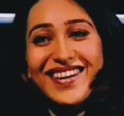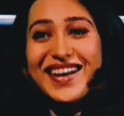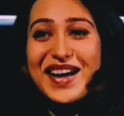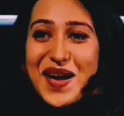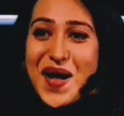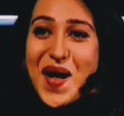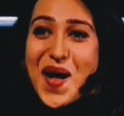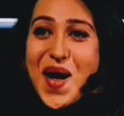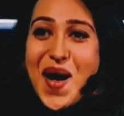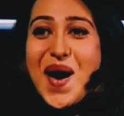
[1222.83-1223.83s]
just
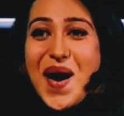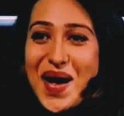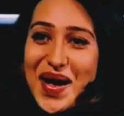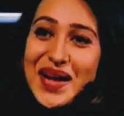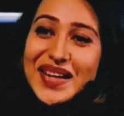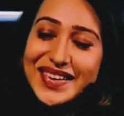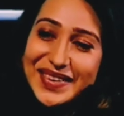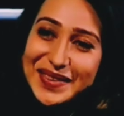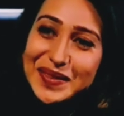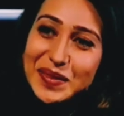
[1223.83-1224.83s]
25.
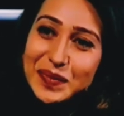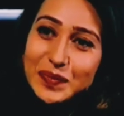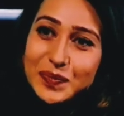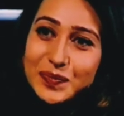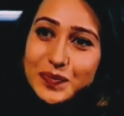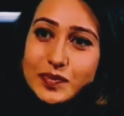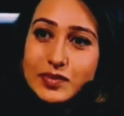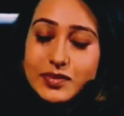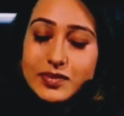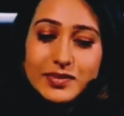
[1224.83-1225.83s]
Where do you go
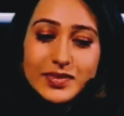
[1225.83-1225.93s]
next?